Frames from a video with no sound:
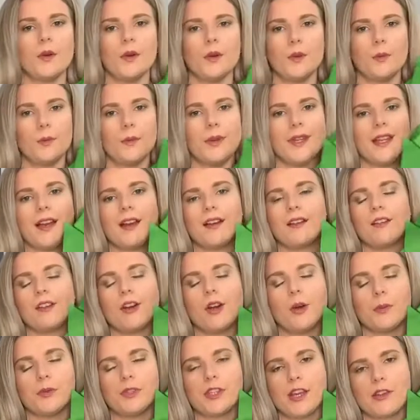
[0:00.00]
But yeah,
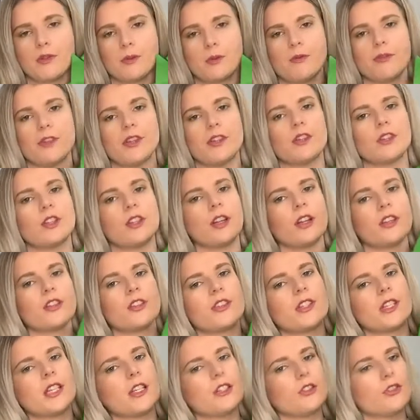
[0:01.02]
obsessed with this colour. I just
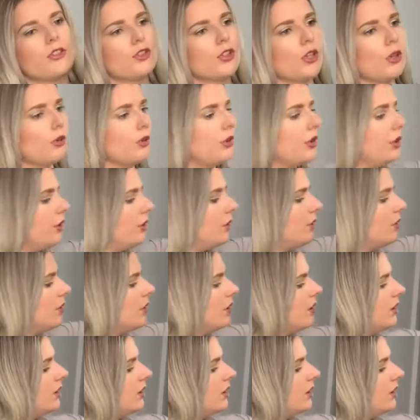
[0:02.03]
think it's so cute.